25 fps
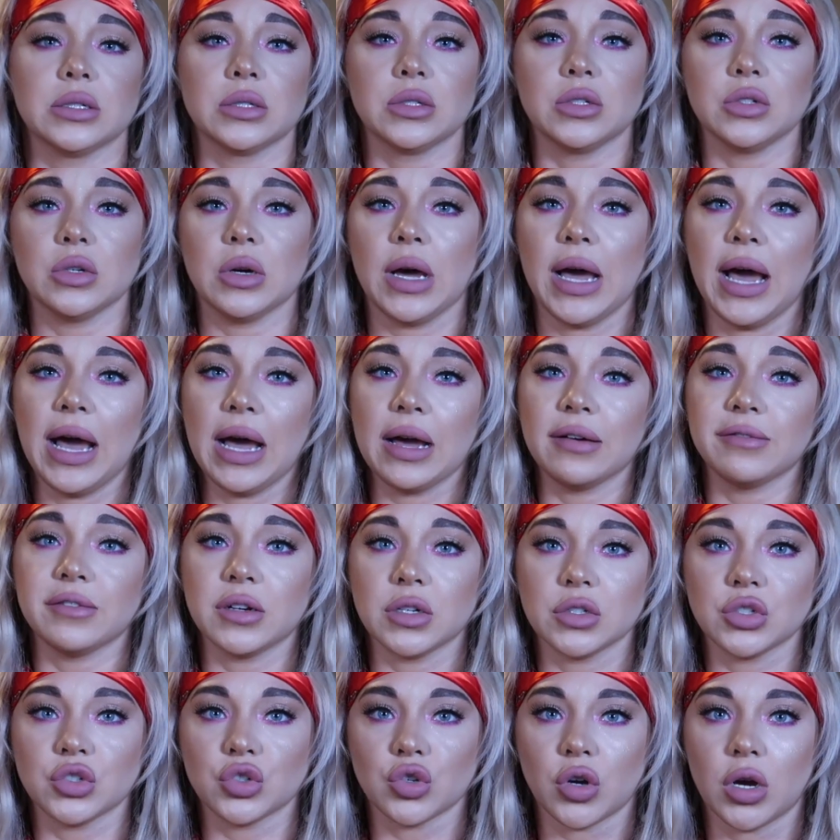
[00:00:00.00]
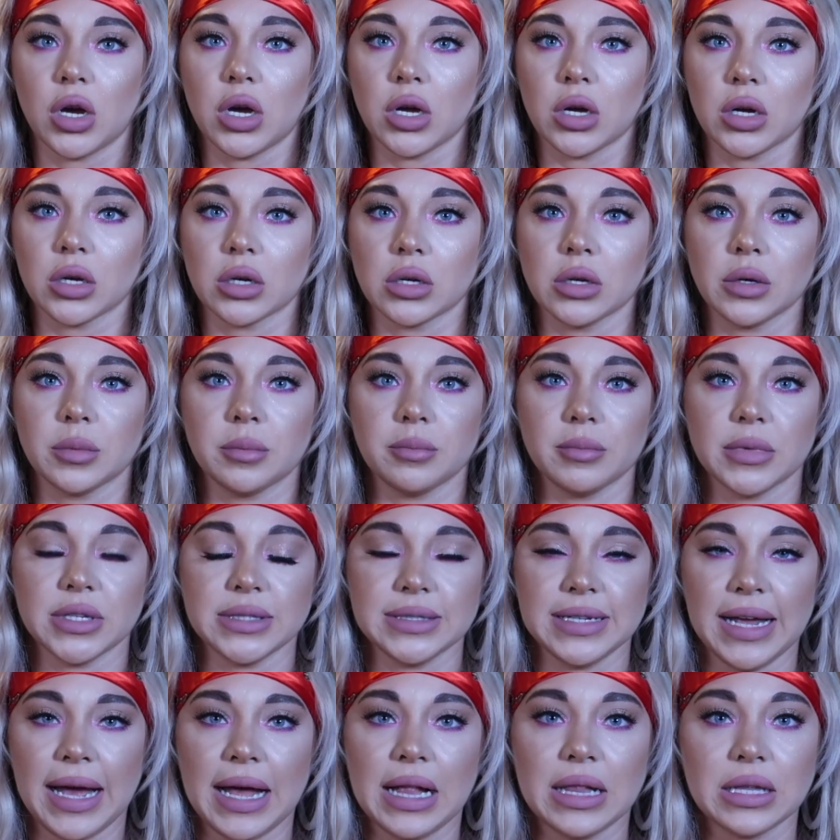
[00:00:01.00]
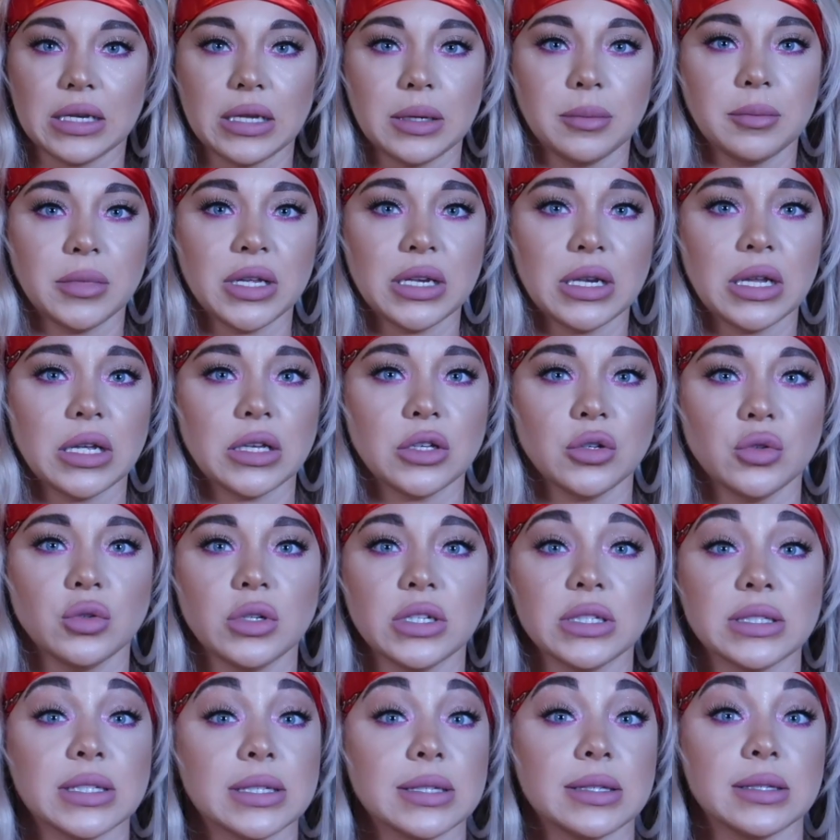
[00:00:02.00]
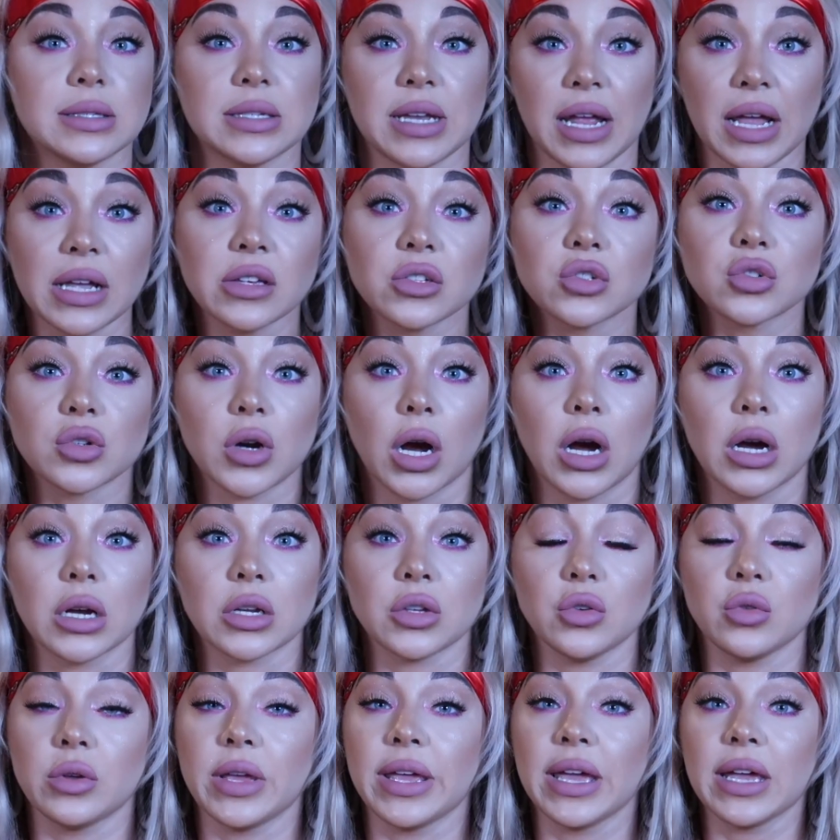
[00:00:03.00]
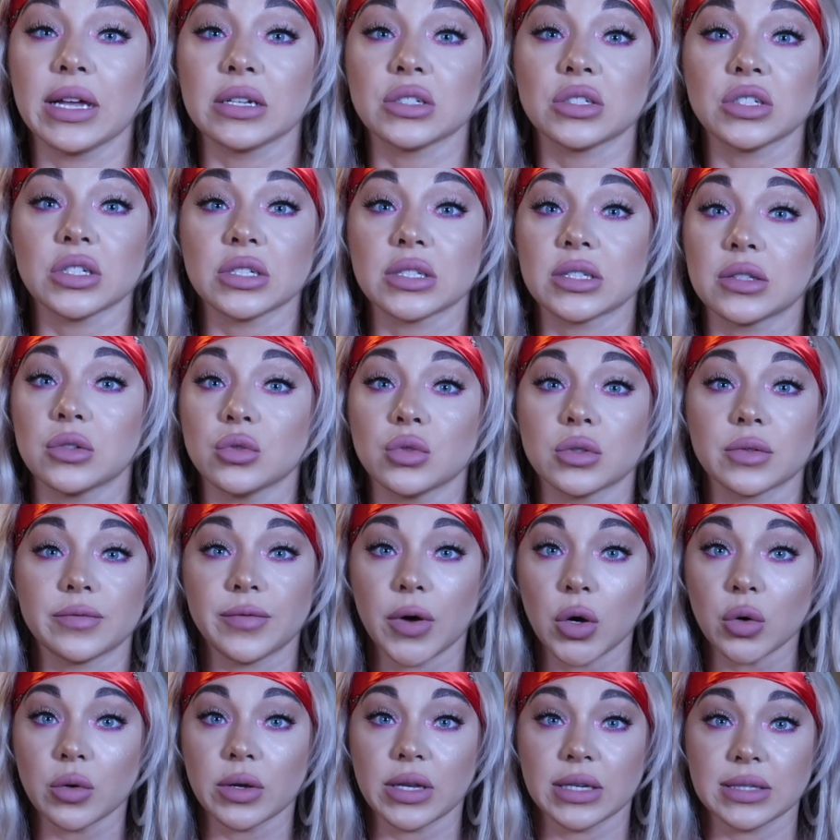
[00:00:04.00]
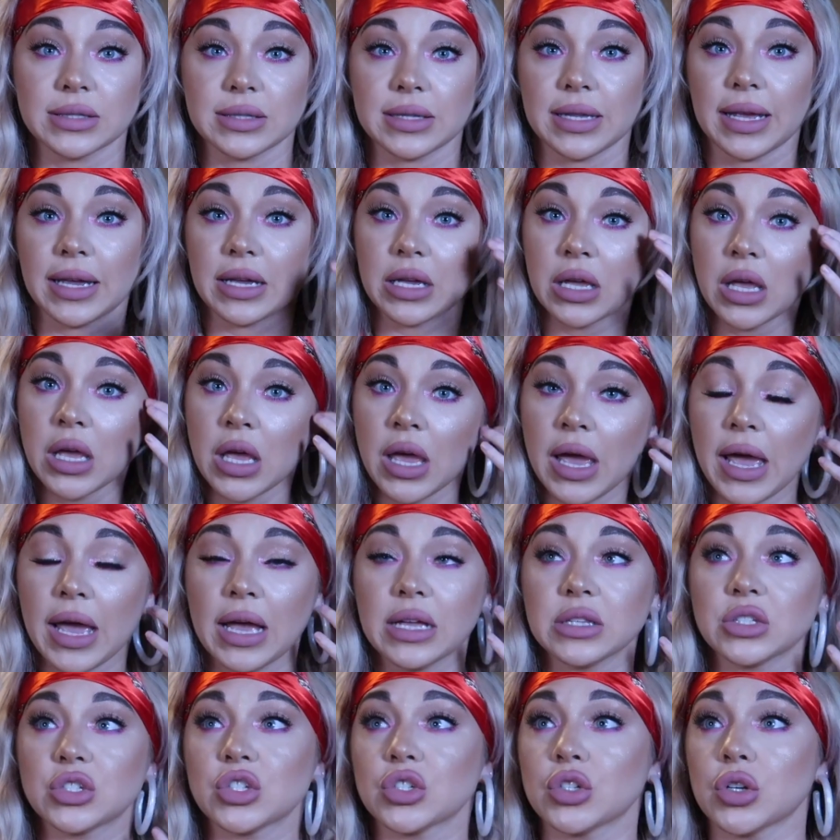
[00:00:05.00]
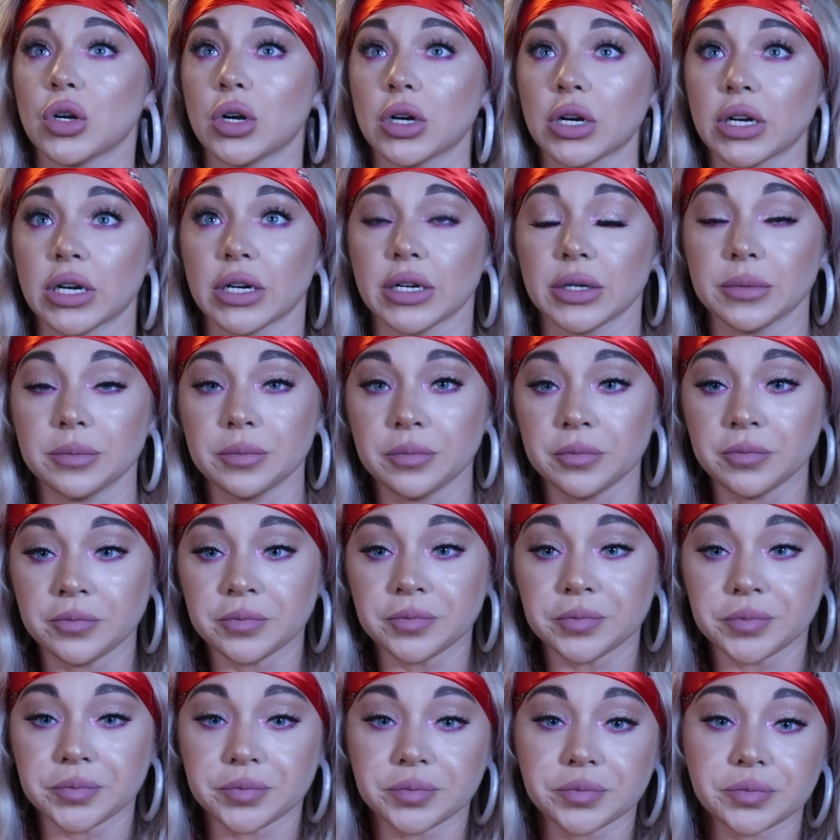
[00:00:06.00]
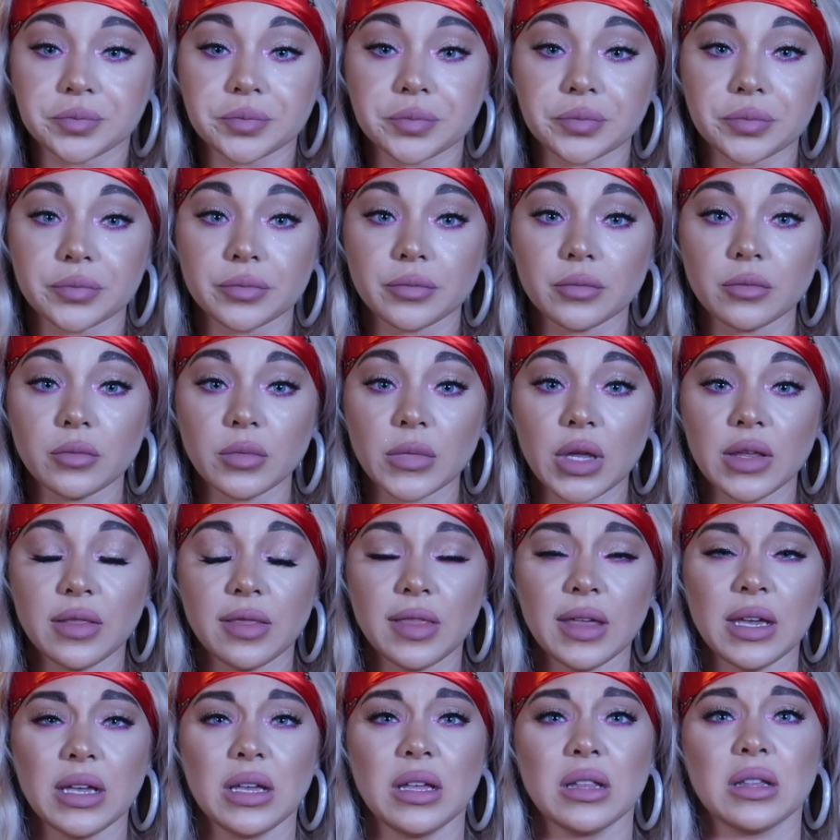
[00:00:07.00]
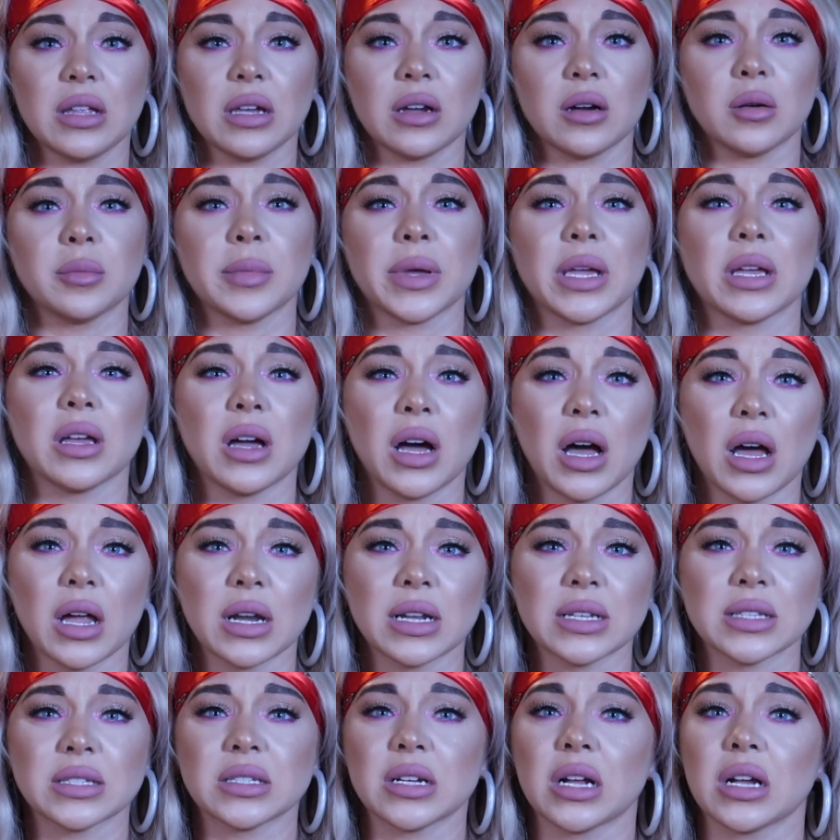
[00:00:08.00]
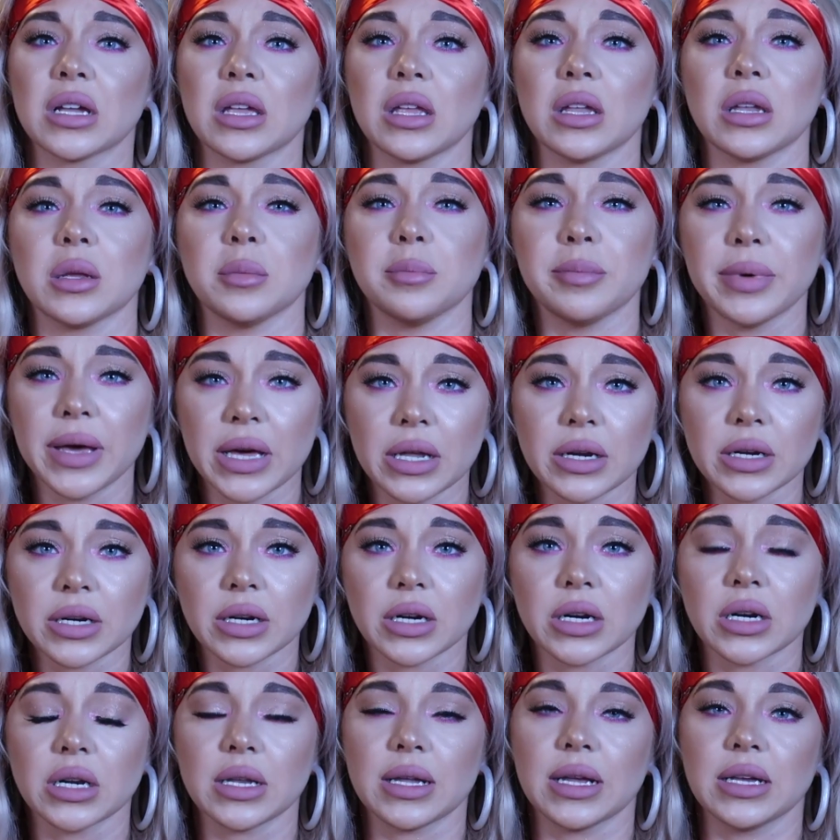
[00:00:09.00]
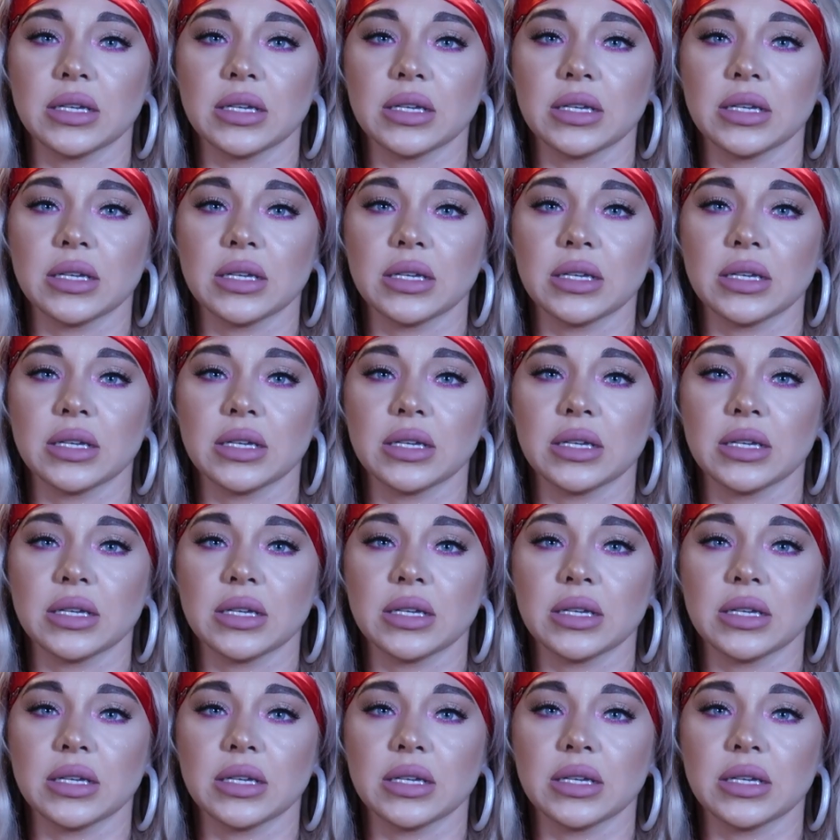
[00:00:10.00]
to have a strong mentality, meaning you need to stay strong. You can't just lose focus and start thinking like, oh my god, it's not getting better,